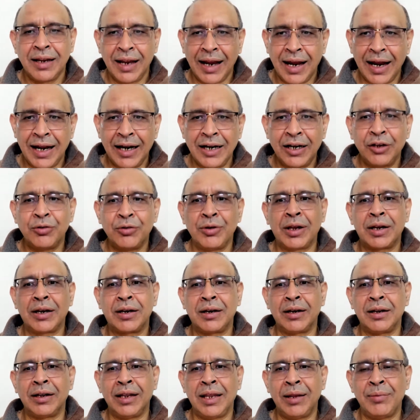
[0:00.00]
and you are
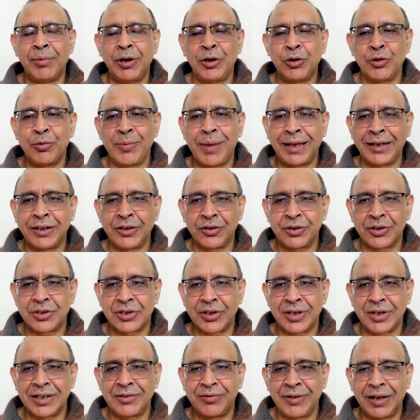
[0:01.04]
able to manage your
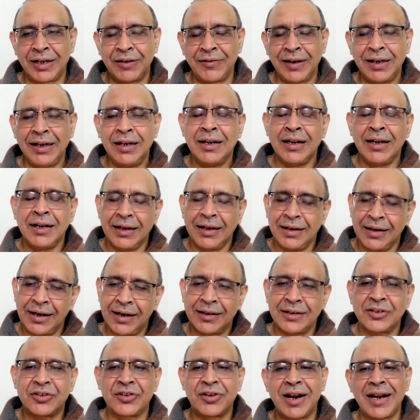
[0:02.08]
stress very well, let
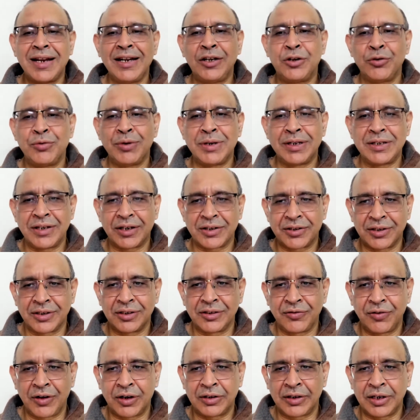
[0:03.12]
us try 2 injections
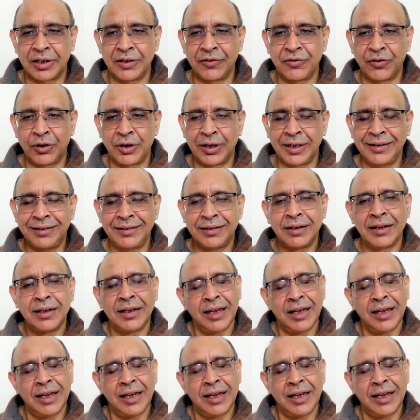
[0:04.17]
for 3-4 days.